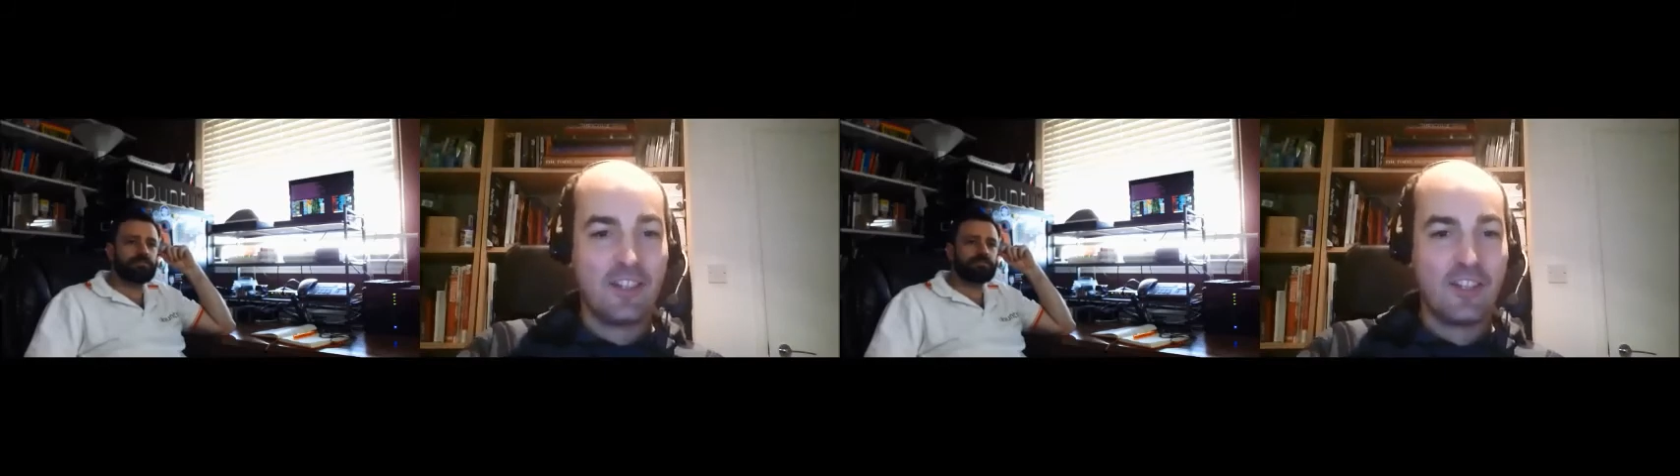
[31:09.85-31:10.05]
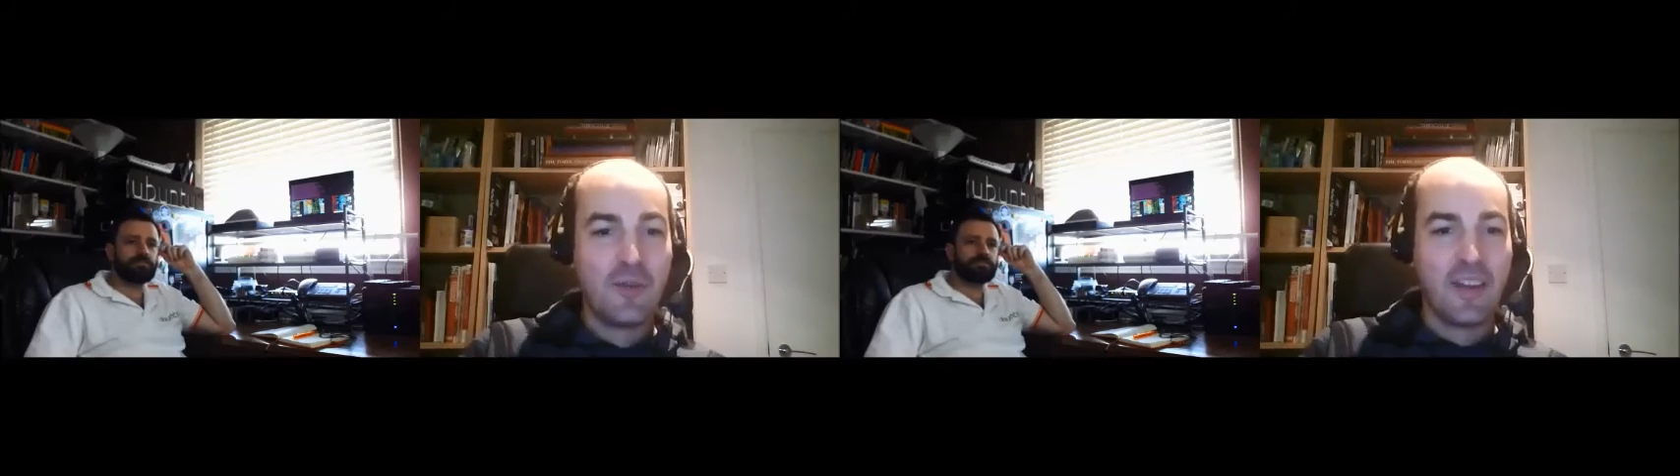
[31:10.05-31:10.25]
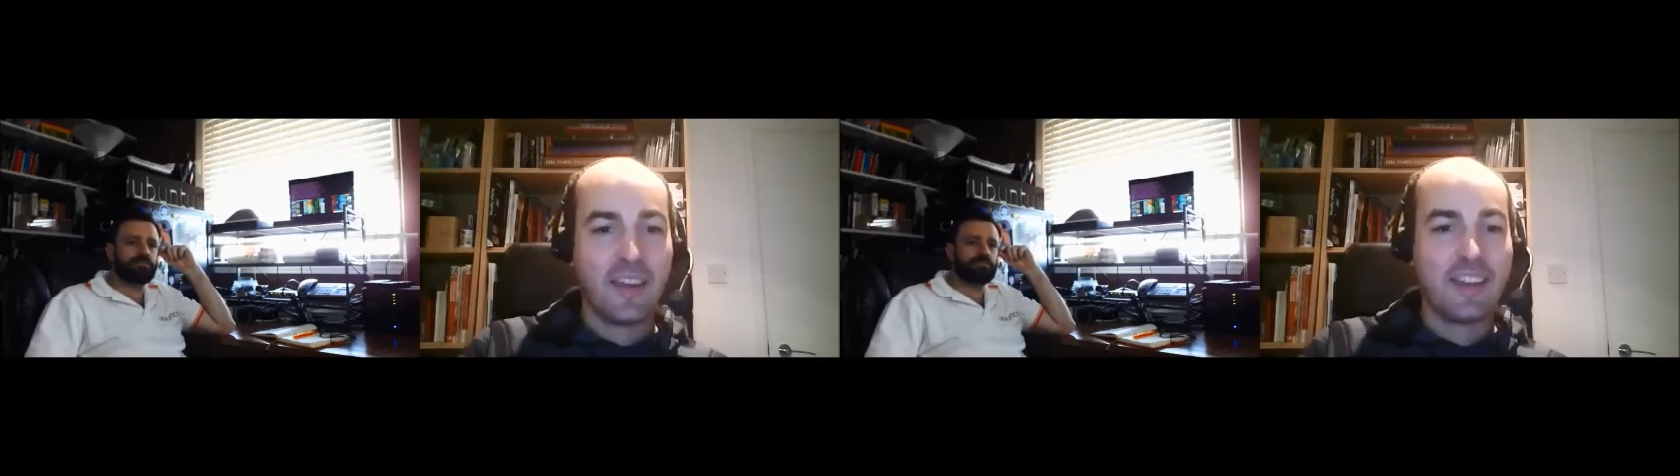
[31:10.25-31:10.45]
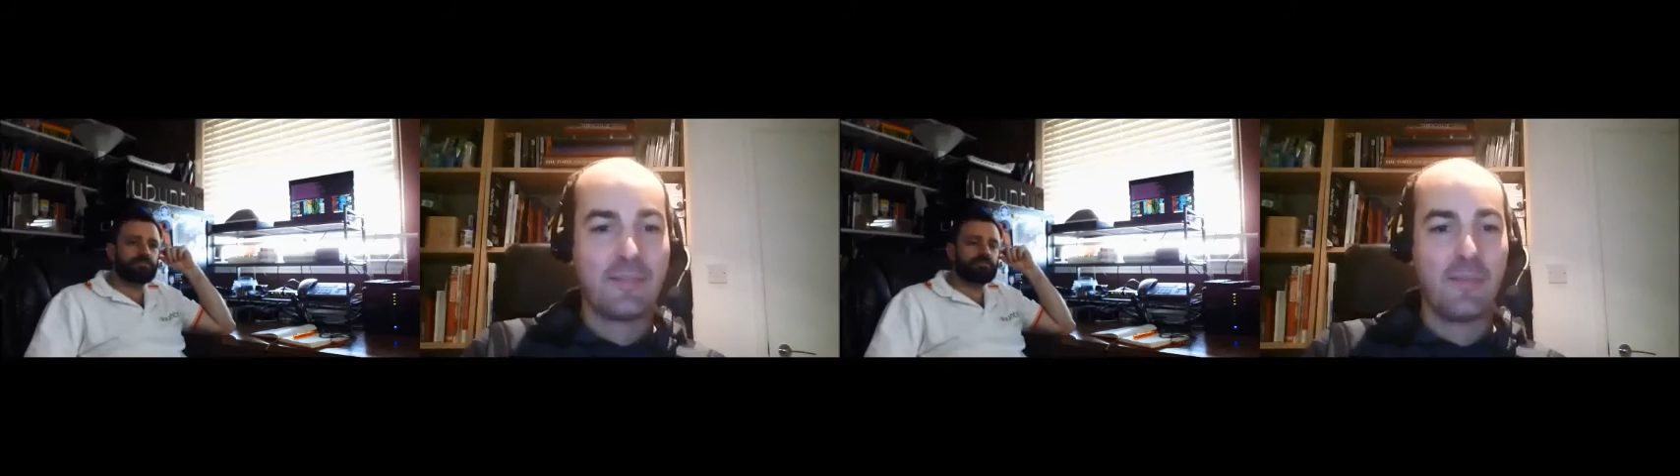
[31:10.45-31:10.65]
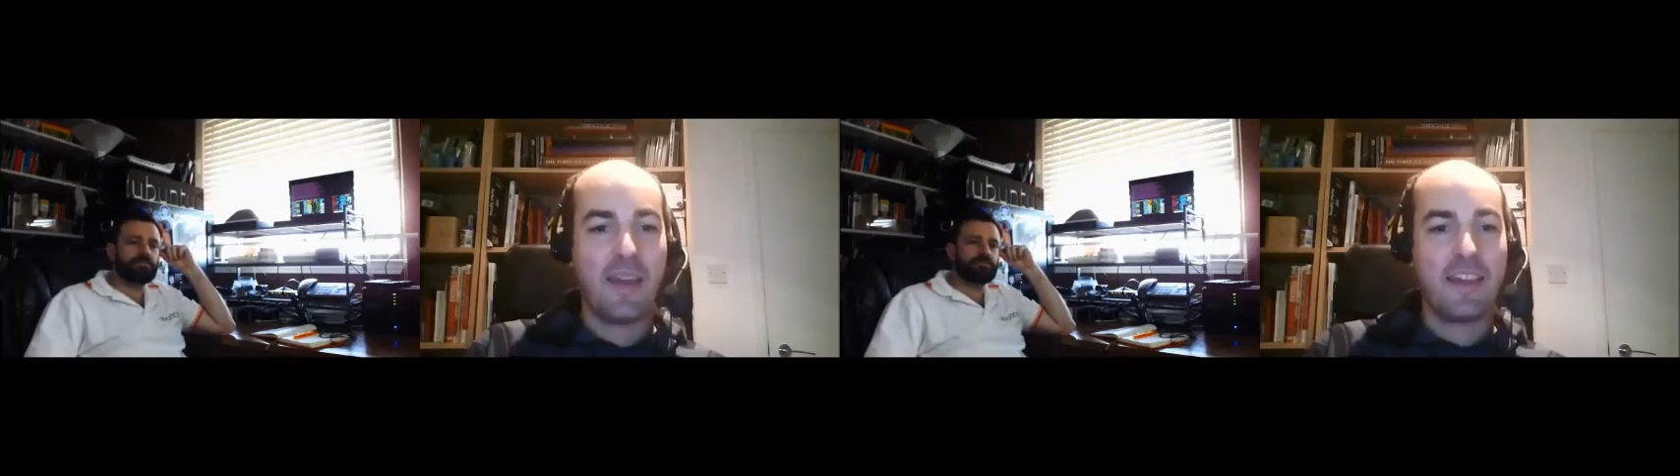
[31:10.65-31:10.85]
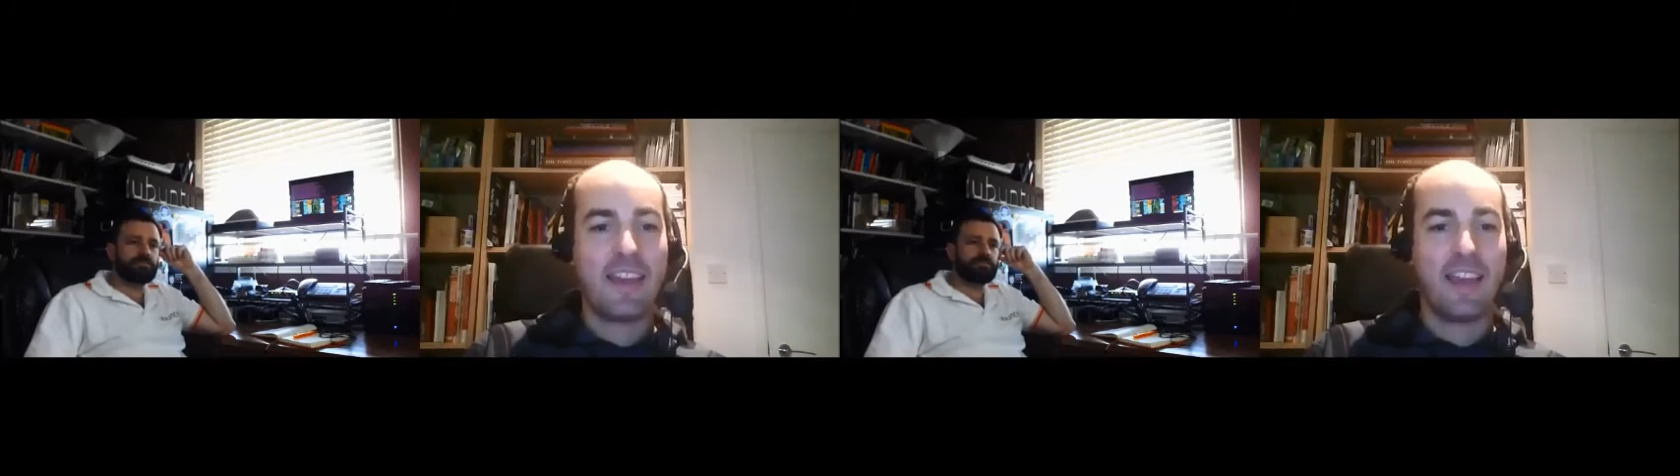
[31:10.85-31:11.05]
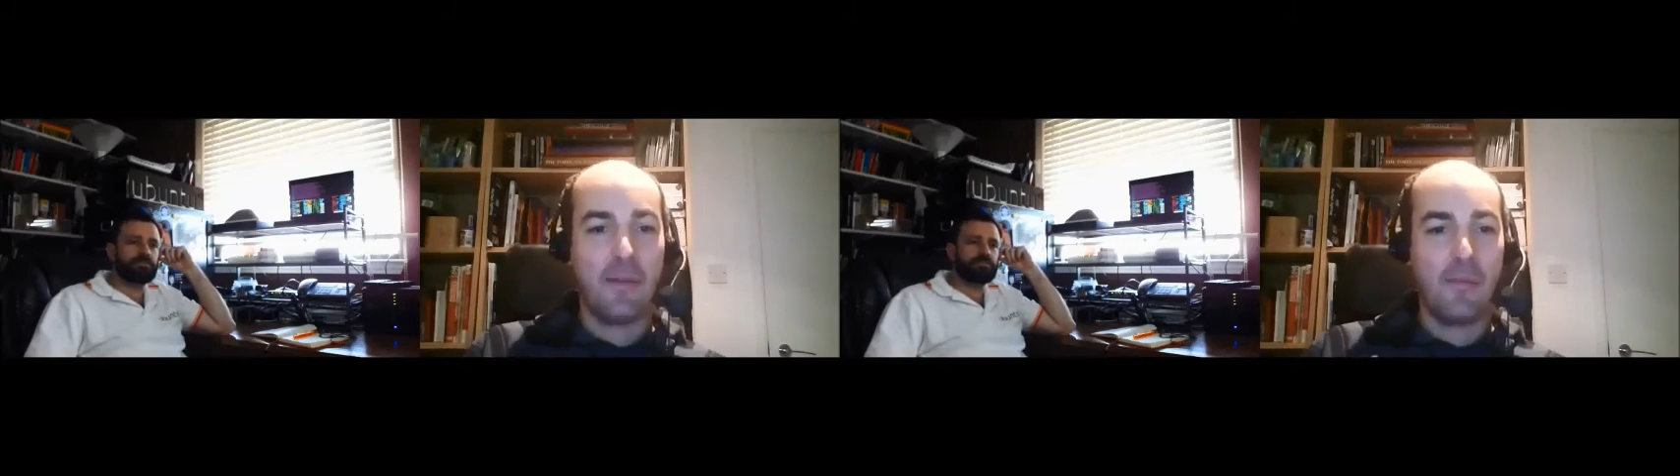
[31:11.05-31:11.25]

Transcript: doing is making it